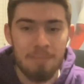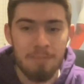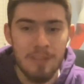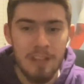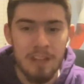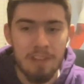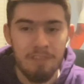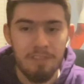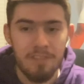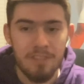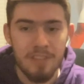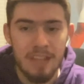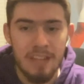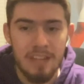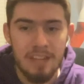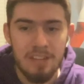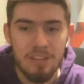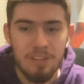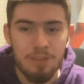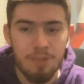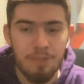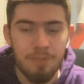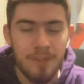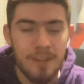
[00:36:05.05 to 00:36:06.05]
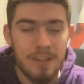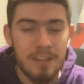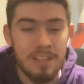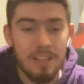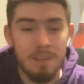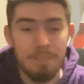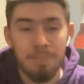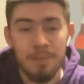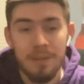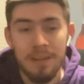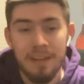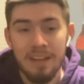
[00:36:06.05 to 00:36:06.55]
whenever they do face
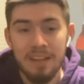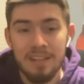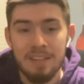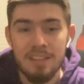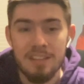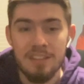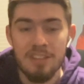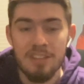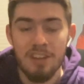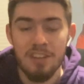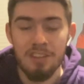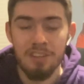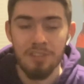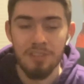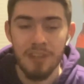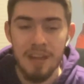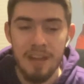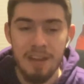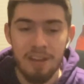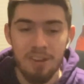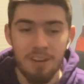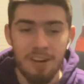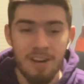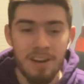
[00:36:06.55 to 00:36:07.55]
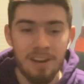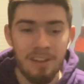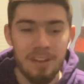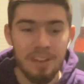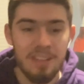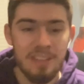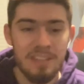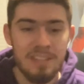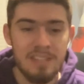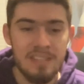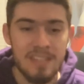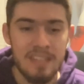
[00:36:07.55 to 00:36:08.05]
up against each other later on in
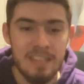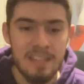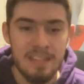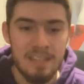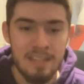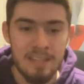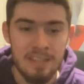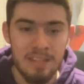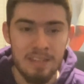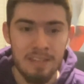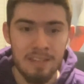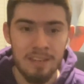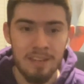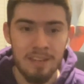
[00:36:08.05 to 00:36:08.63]
the season.